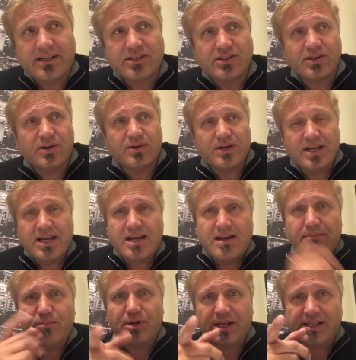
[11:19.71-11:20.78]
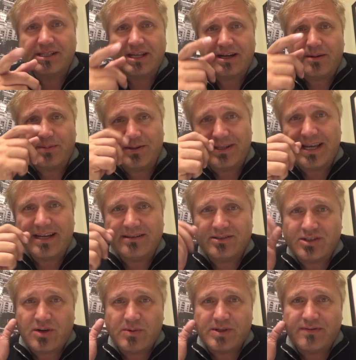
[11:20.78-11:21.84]
So, pretty excited about that.
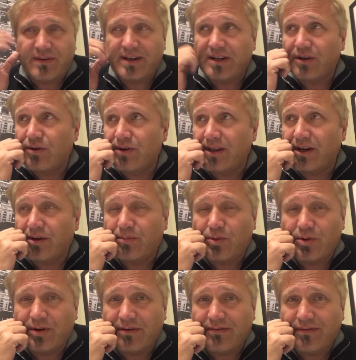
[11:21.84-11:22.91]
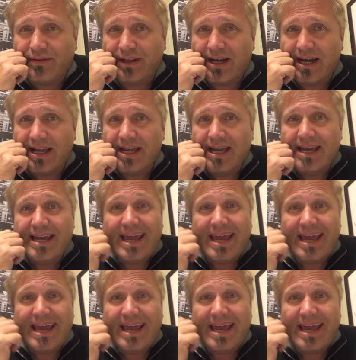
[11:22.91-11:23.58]
It's always fun to go to the airport and fly.